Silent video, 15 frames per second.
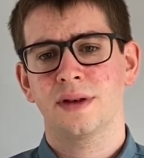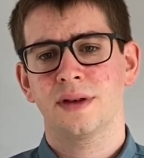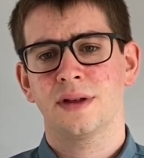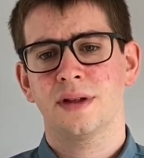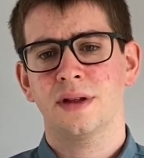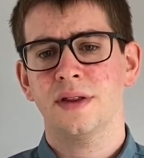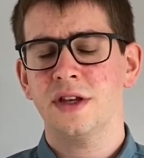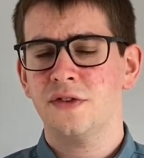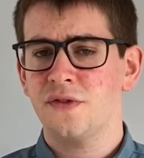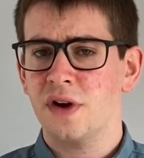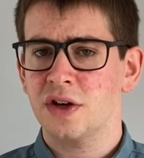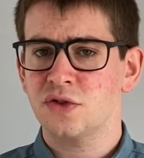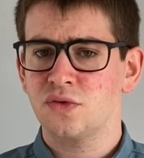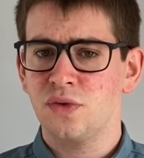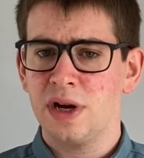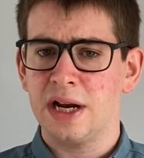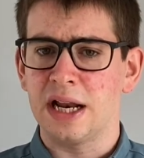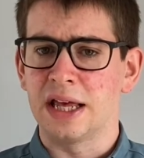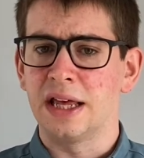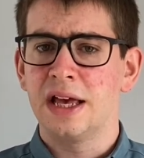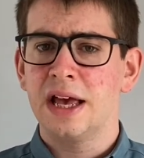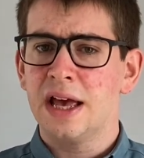Now this verse
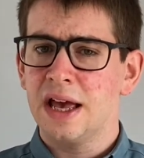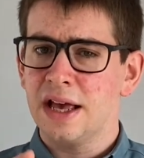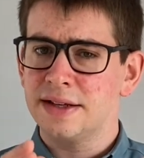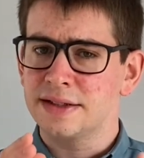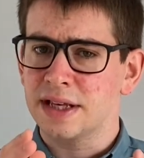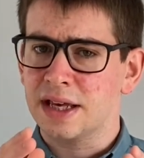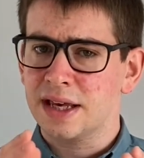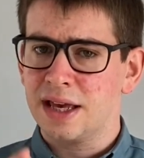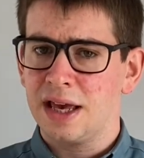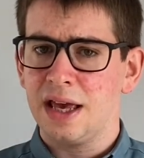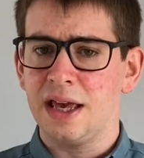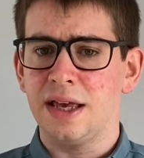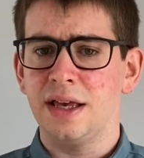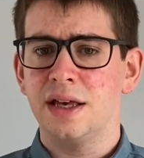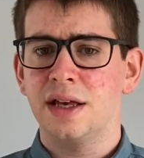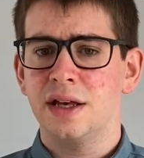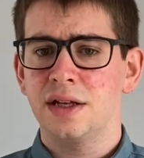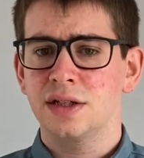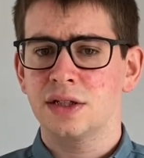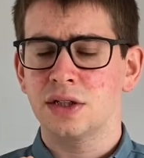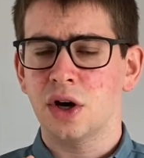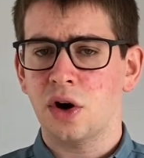really is the key
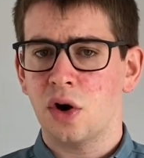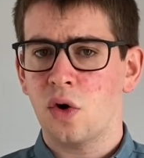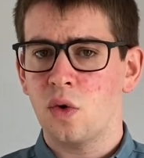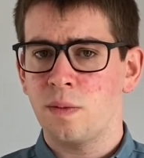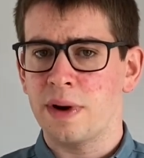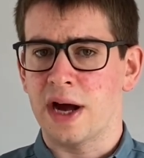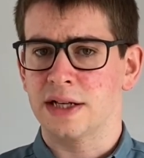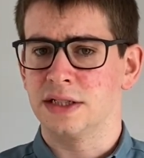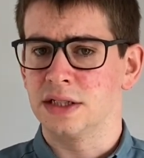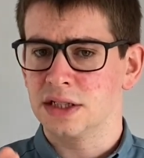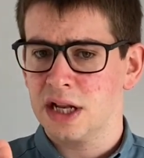to the whole passage.